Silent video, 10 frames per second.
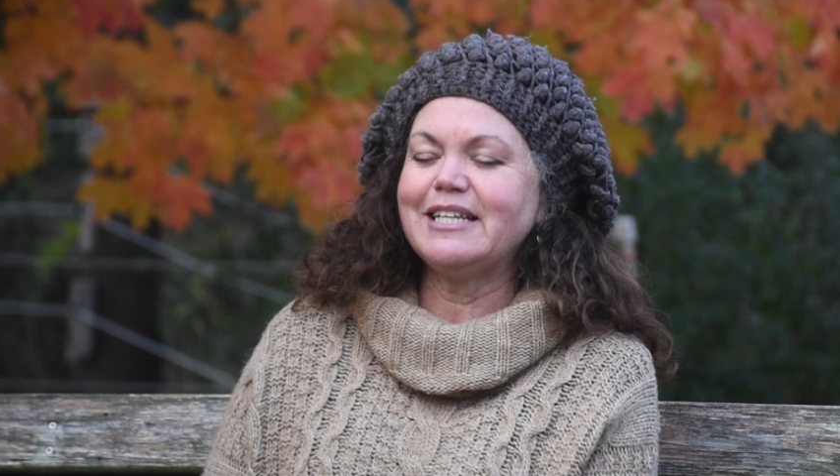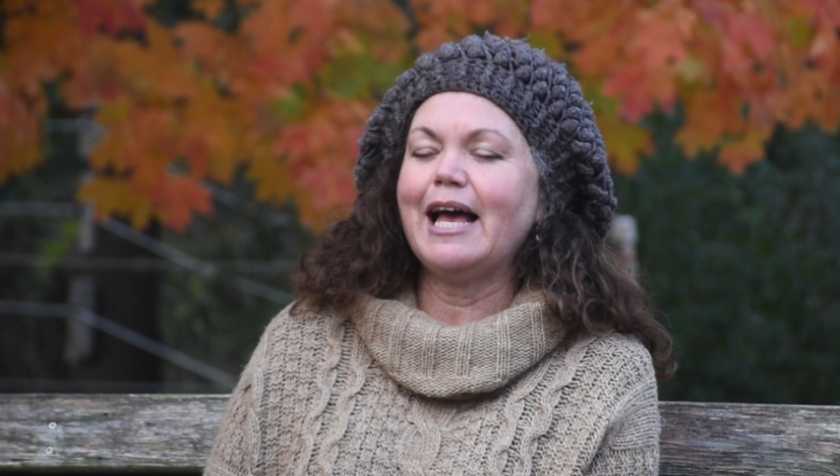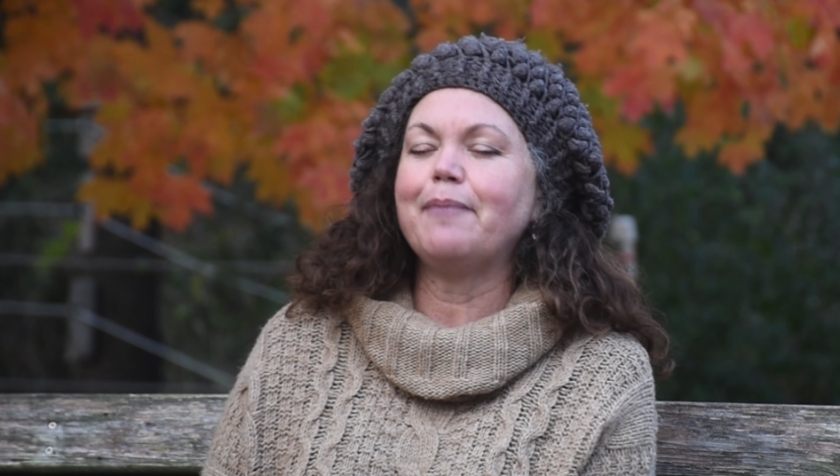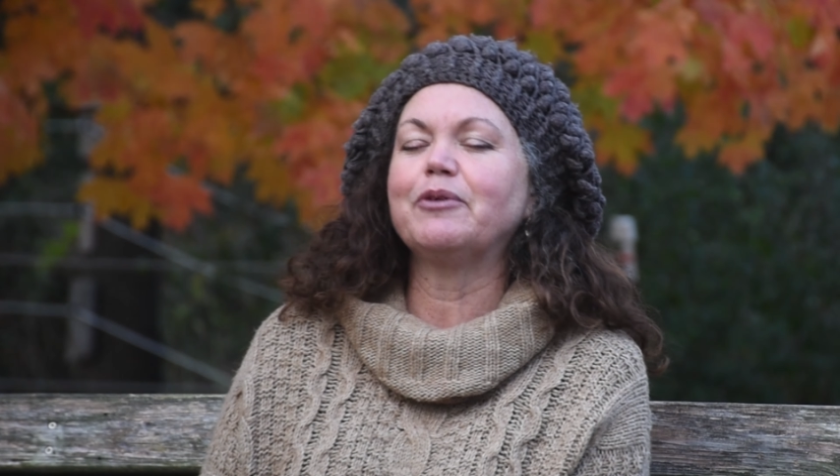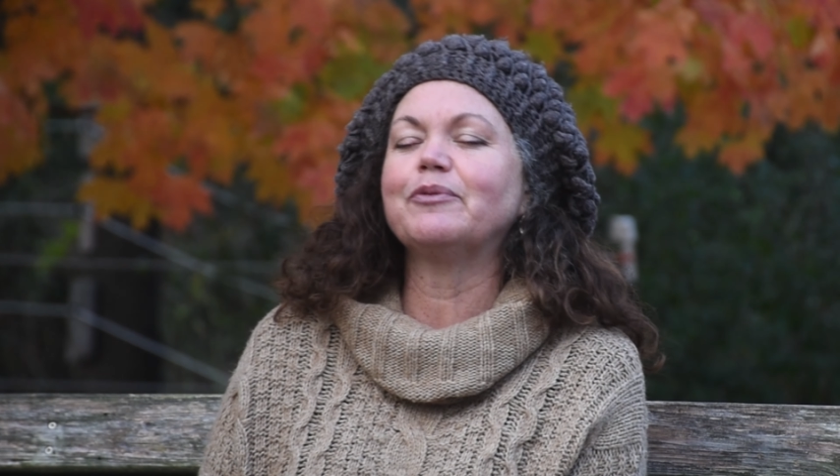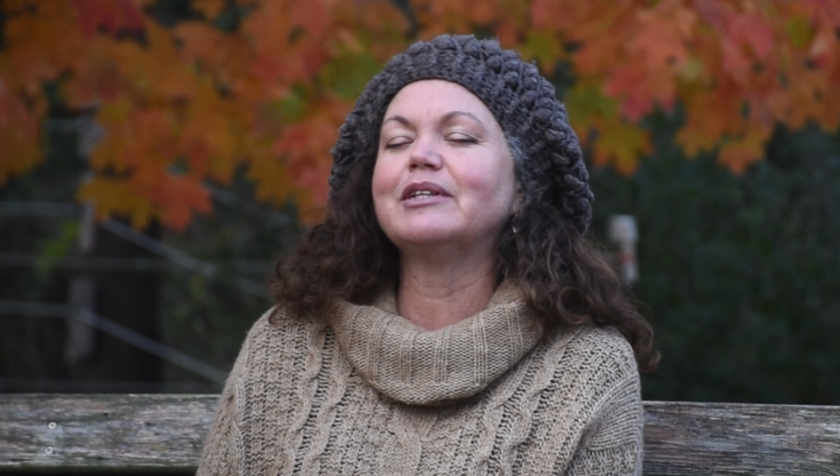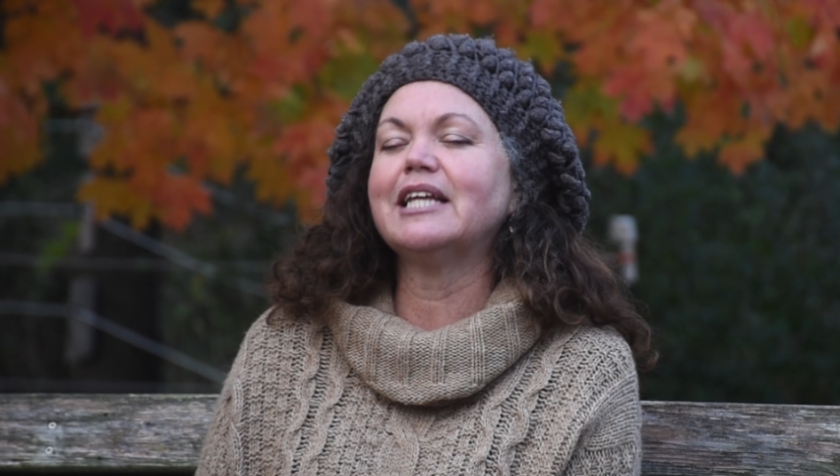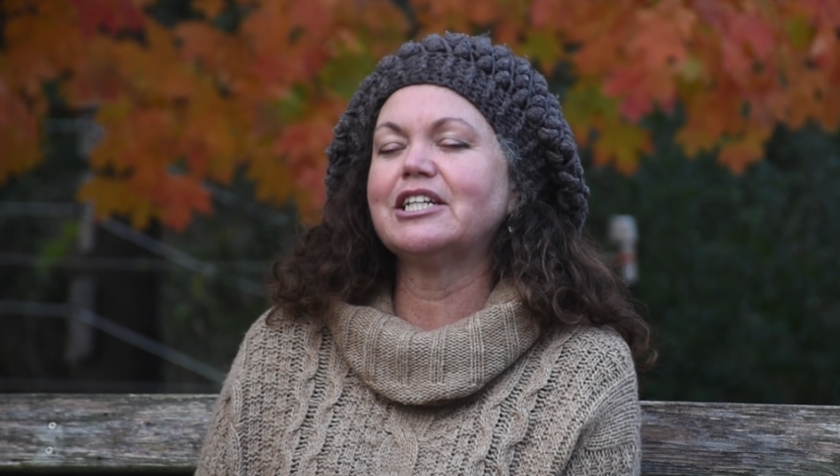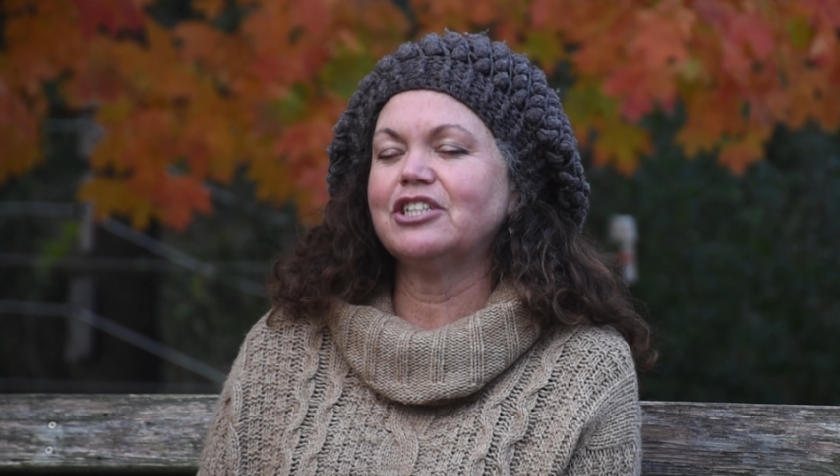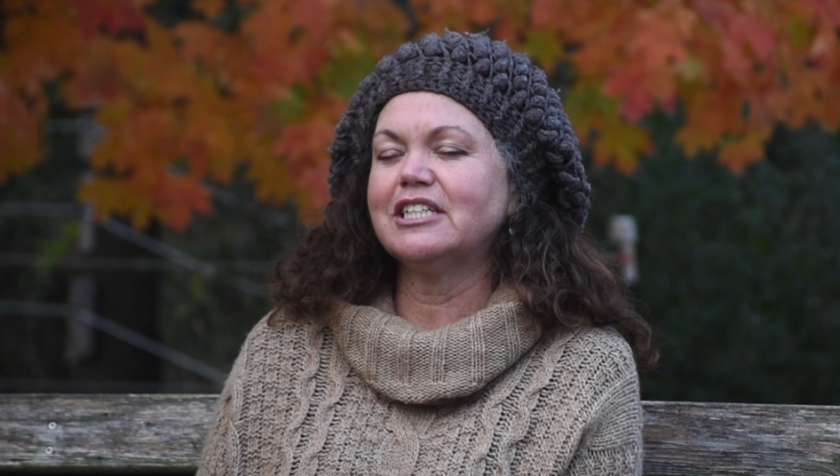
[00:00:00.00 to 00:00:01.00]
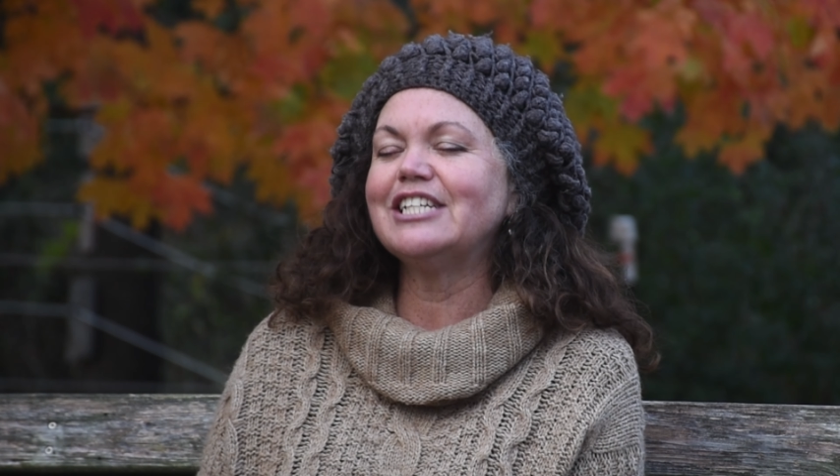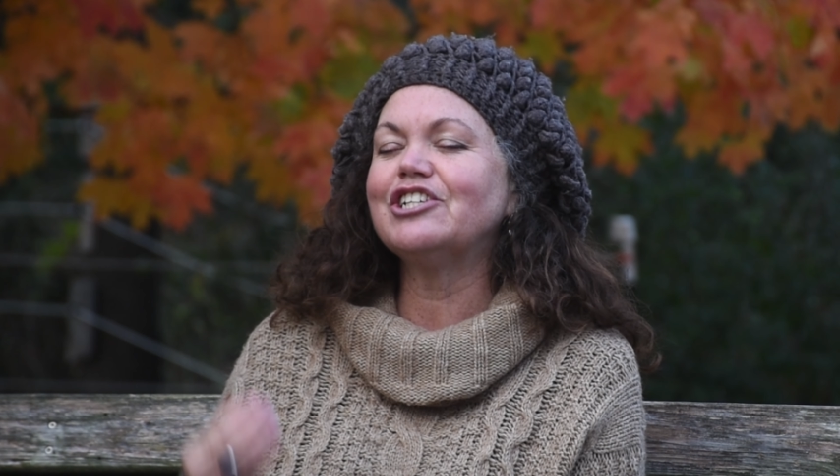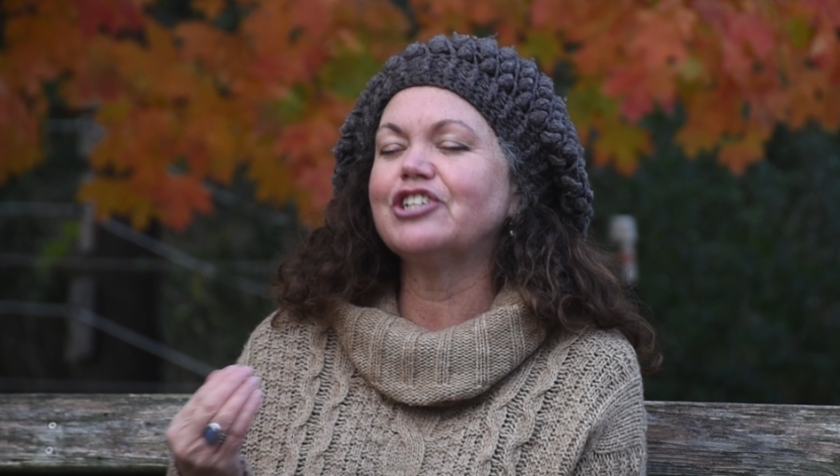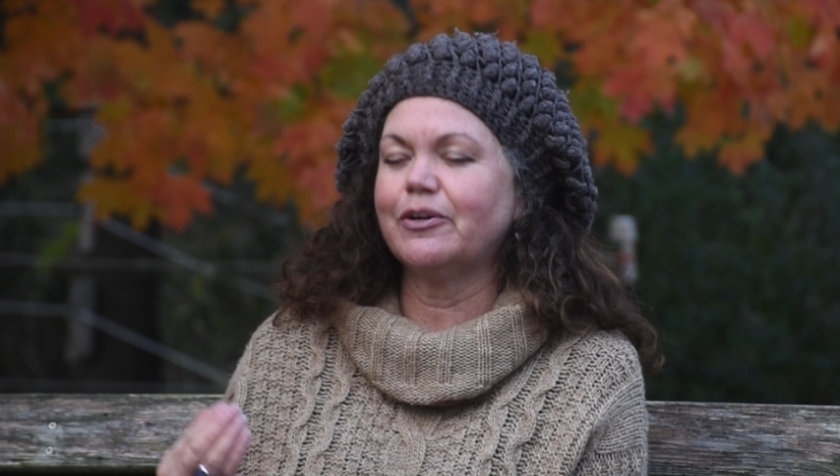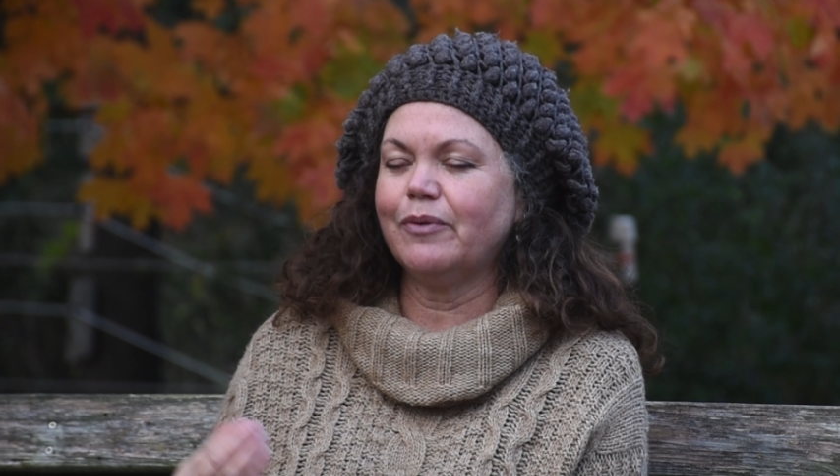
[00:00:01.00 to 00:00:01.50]
happening with the election in
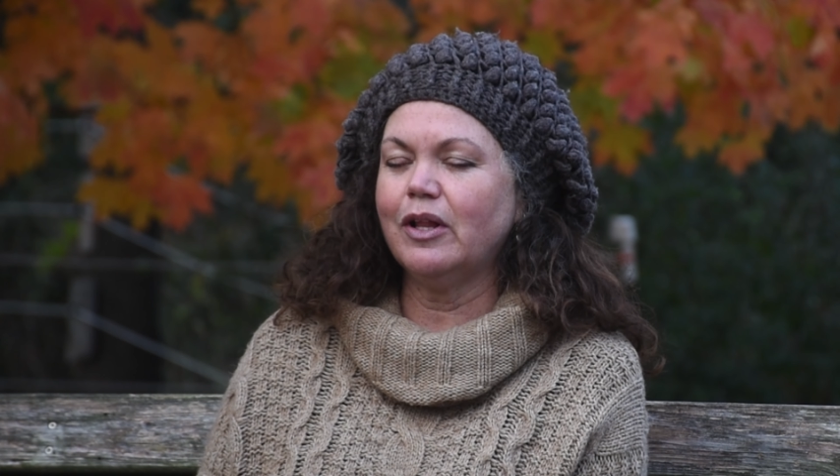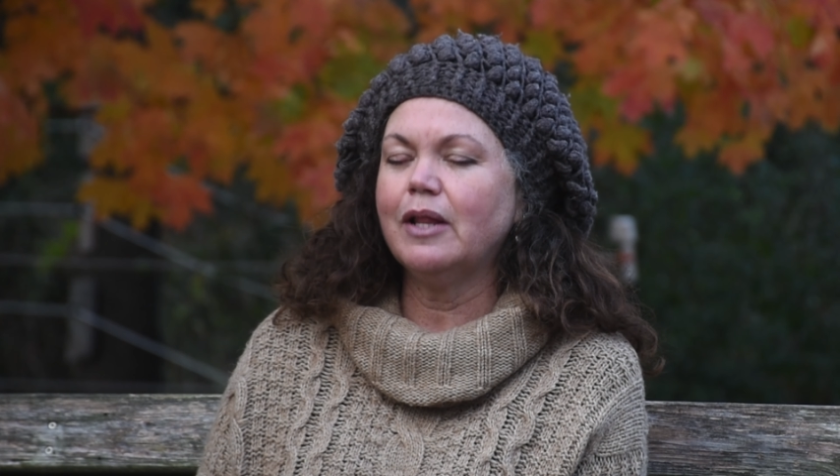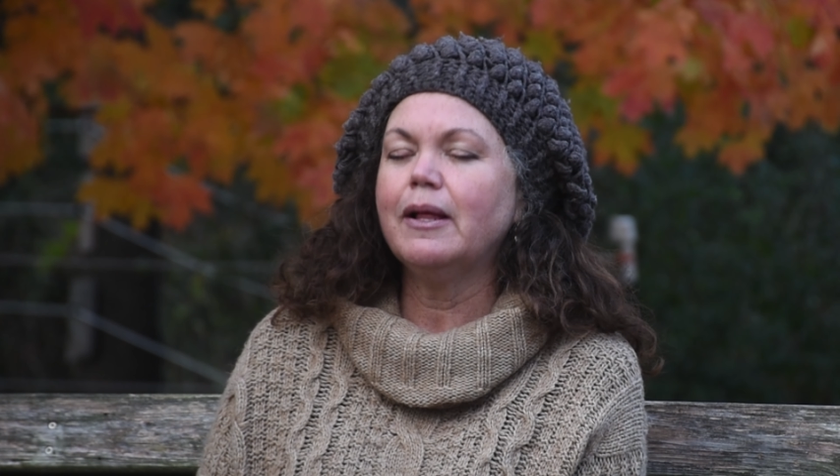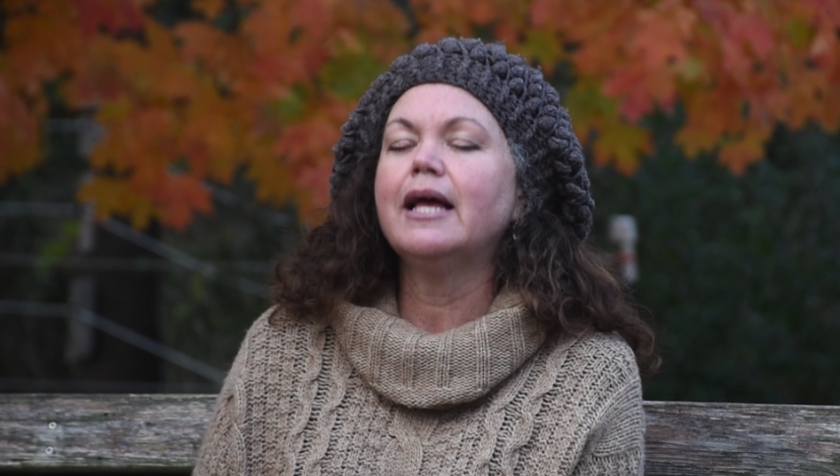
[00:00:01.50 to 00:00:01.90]
general.